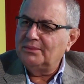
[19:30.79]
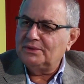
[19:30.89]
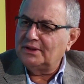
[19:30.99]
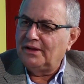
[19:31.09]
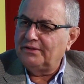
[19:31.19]

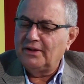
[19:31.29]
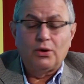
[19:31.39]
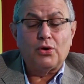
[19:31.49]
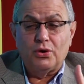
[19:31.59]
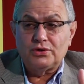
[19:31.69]
himself
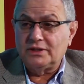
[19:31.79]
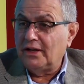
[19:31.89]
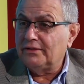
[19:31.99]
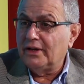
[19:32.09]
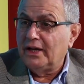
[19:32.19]
or
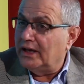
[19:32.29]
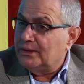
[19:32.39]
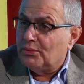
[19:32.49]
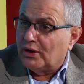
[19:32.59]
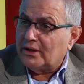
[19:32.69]
herself
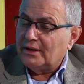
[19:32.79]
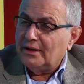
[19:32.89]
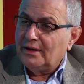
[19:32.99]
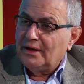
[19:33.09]
anymore,